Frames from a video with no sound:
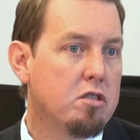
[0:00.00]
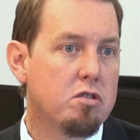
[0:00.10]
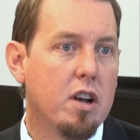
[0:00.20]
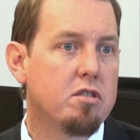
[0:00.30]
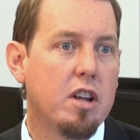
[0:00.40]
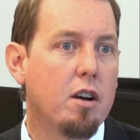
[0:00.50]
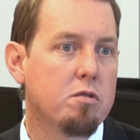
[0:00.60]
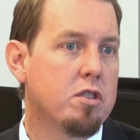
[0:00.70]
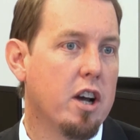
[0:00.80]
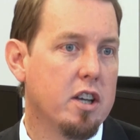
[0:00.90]
stressed
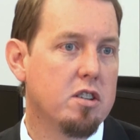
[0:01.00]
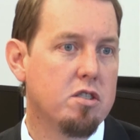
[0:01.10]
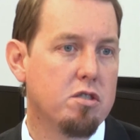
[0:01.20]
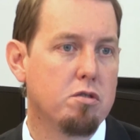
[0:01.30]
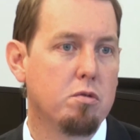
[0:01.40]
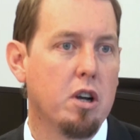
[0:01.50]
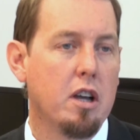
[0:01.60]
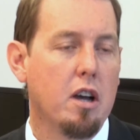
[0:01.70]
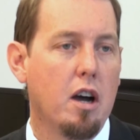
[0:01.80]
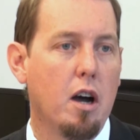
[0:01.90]
out trying to
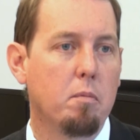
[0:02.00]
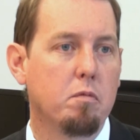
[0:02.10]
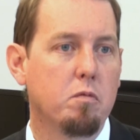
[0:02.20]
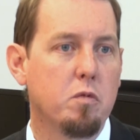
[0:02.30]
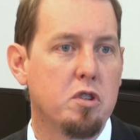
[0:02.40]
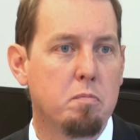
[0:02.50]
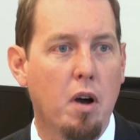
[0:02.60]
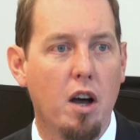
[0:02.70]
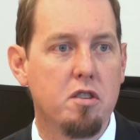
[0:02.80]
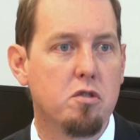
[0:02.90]

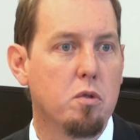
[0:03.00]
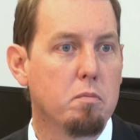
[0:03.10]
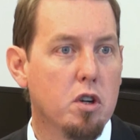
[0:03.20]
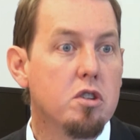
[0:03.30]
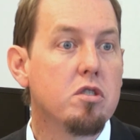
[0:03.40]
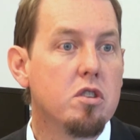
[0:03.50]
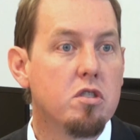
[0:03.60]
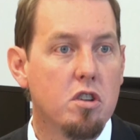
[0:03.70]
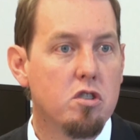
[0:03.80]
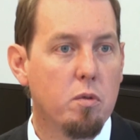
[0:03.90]
respond to emergency
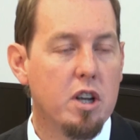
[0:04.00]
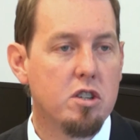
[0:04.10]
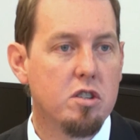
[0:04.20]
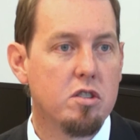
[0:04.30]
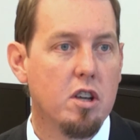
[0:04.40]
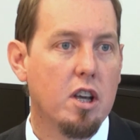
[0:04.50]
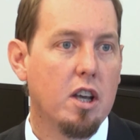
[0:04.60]
situations.